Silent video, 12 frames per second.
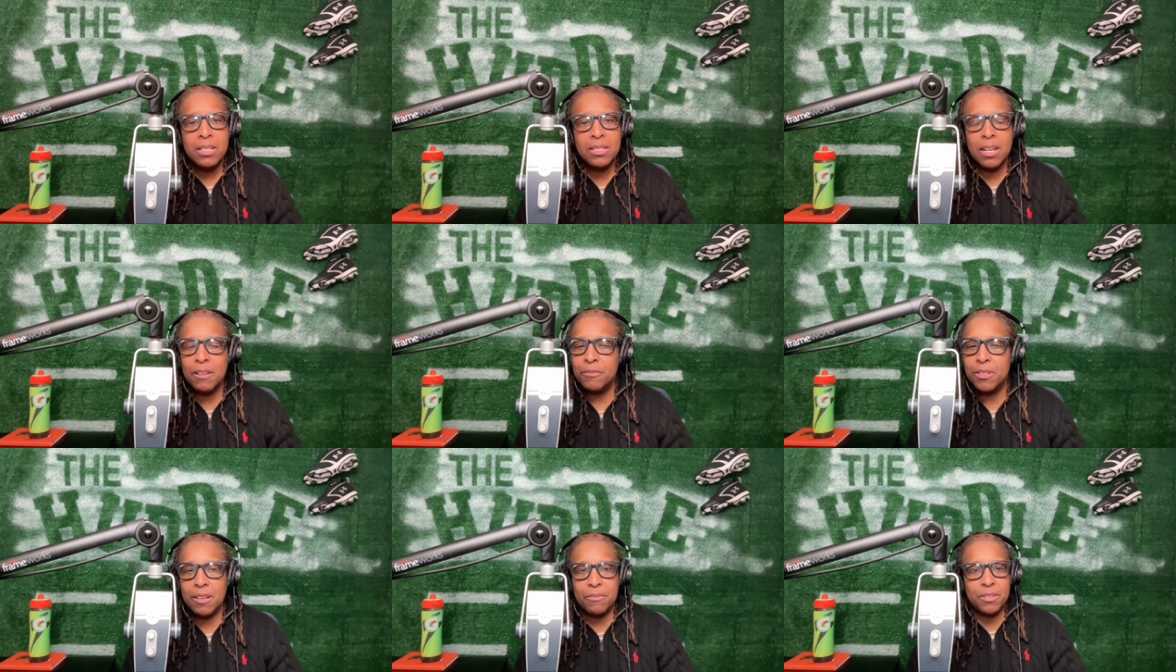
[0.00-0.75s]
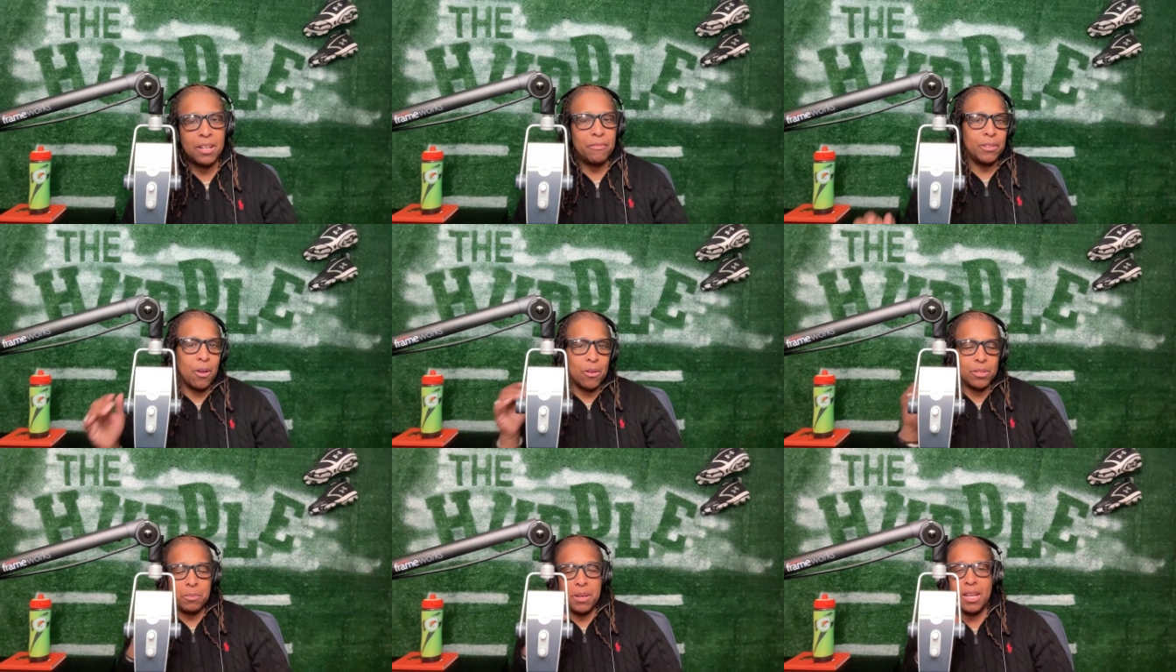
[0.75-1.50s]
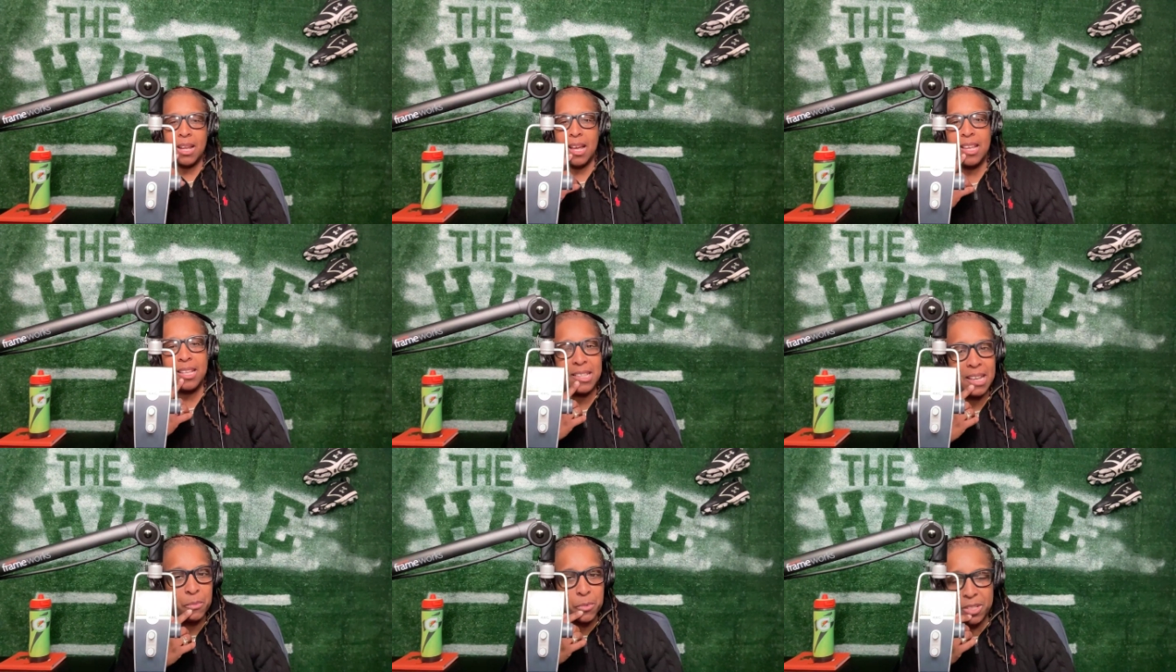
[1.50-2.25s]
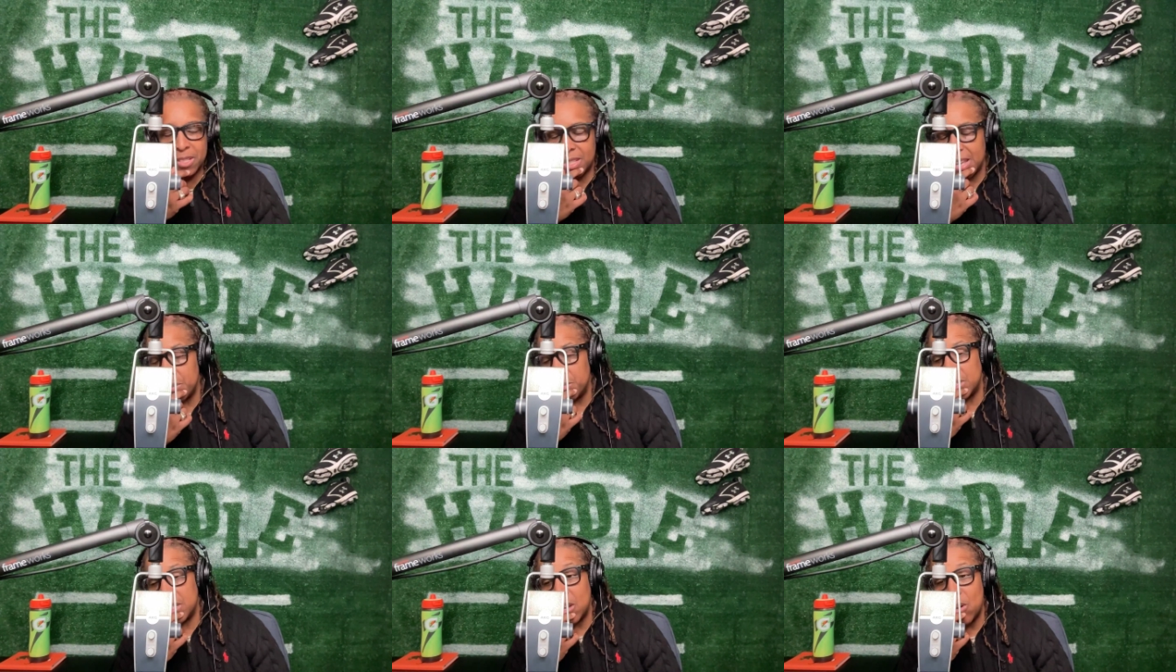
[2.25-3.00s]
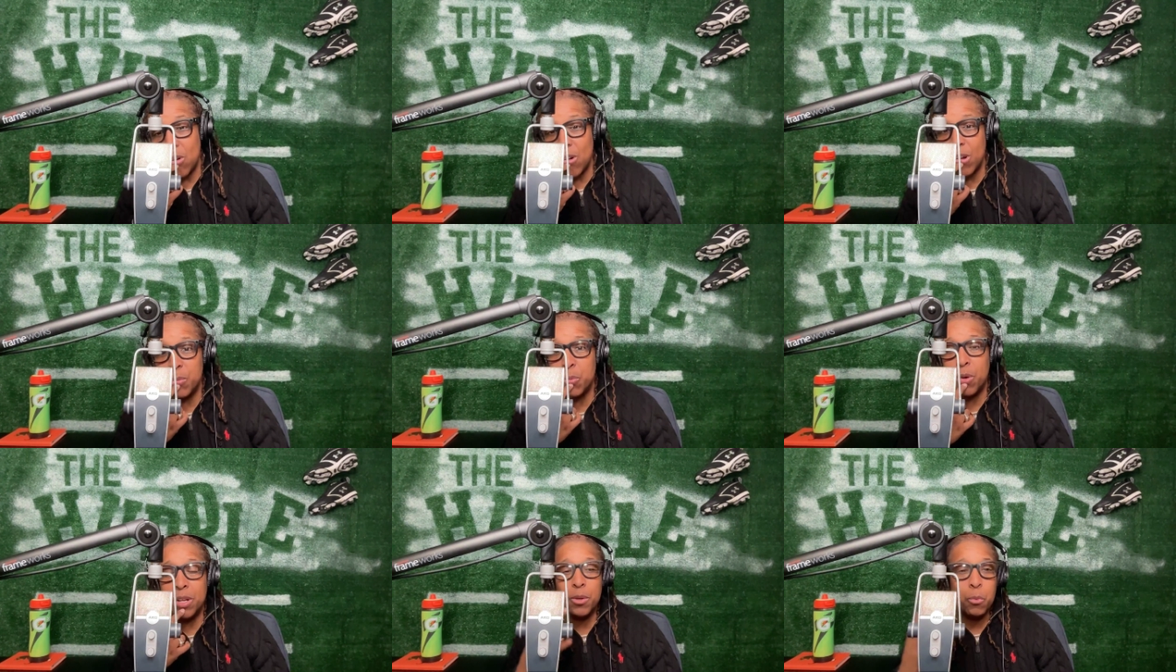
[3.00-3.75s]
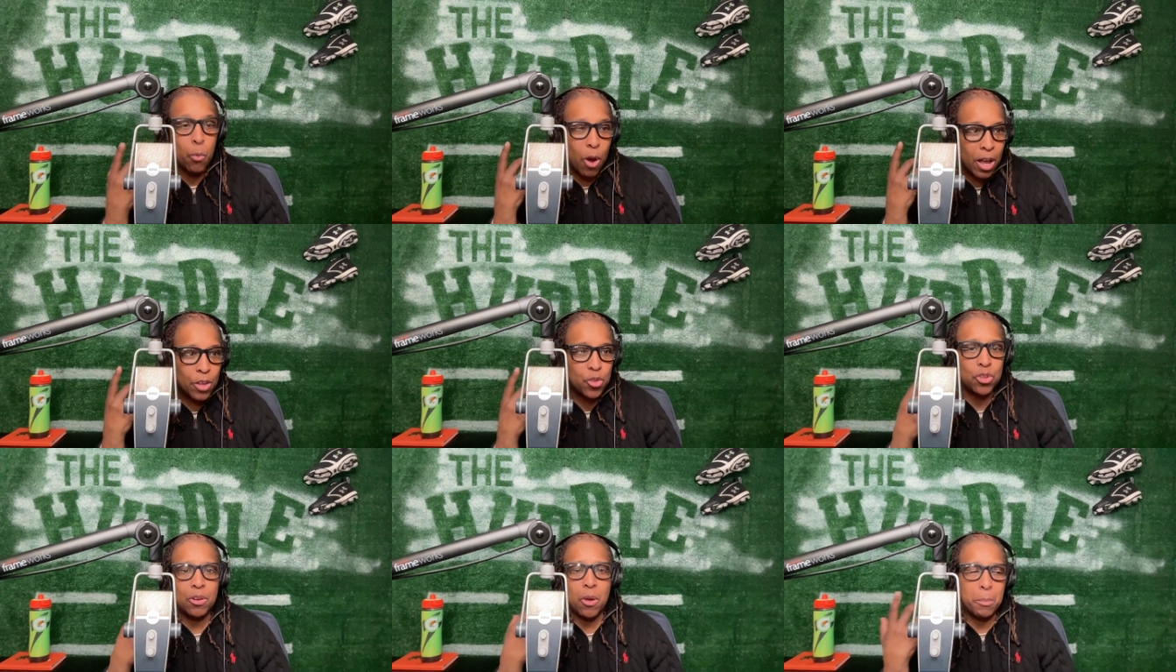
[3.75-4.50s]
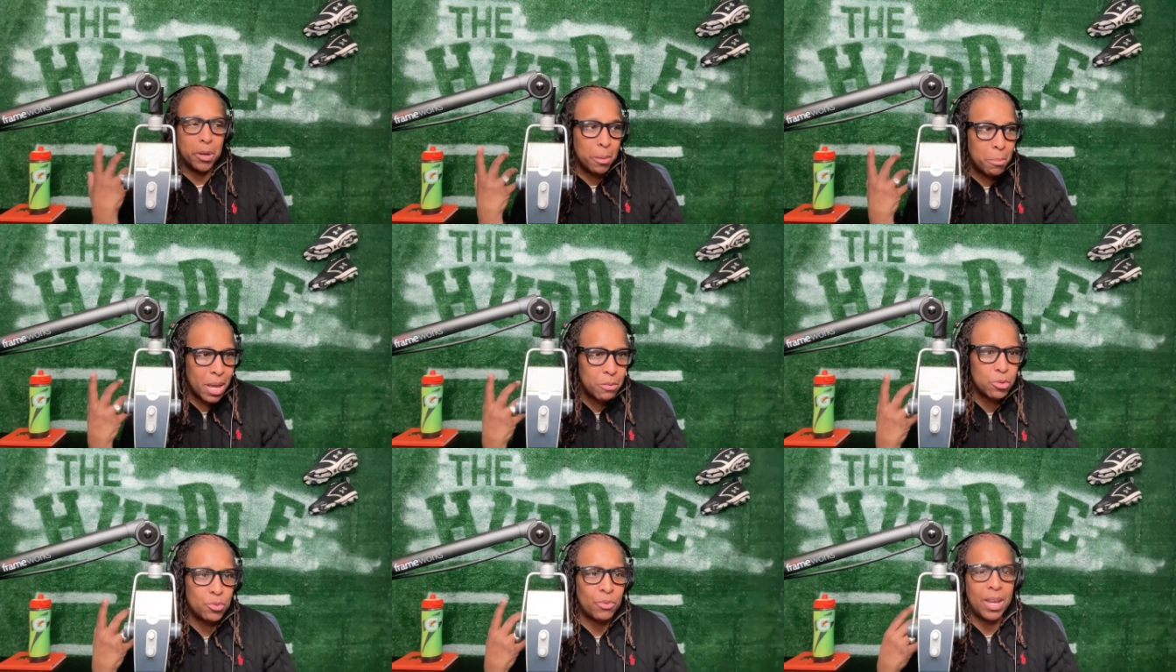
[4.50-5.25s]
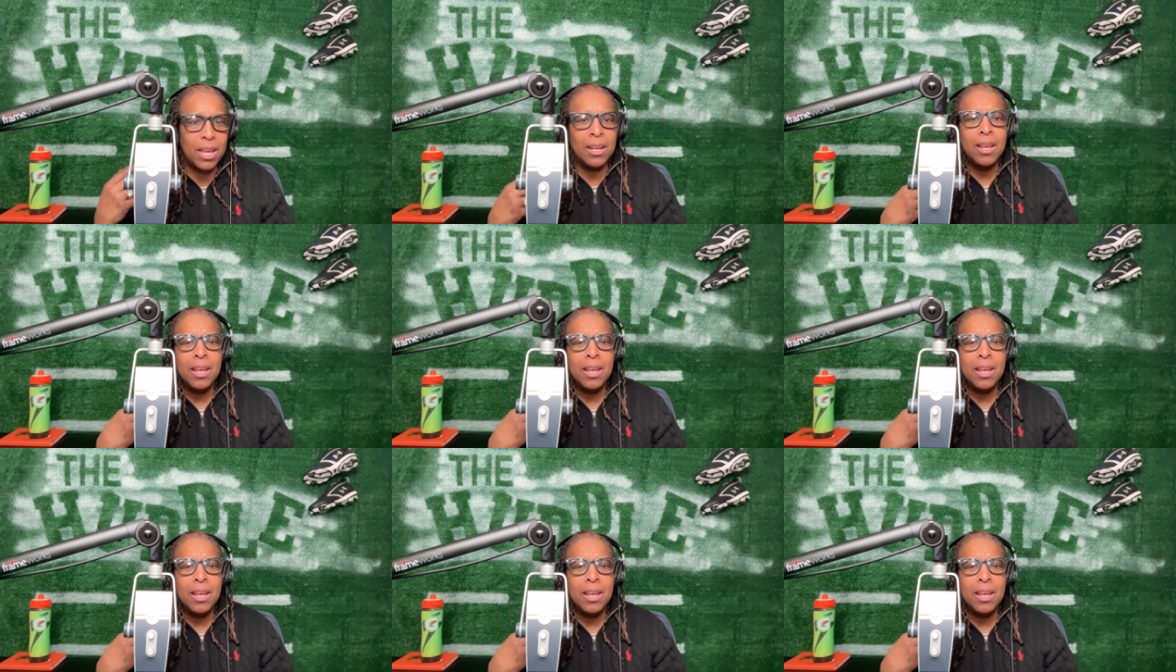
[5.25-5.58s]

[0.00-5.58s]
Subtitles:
Tough loss, man. That was a hard one to watch. You know, I'm a Commanders fan,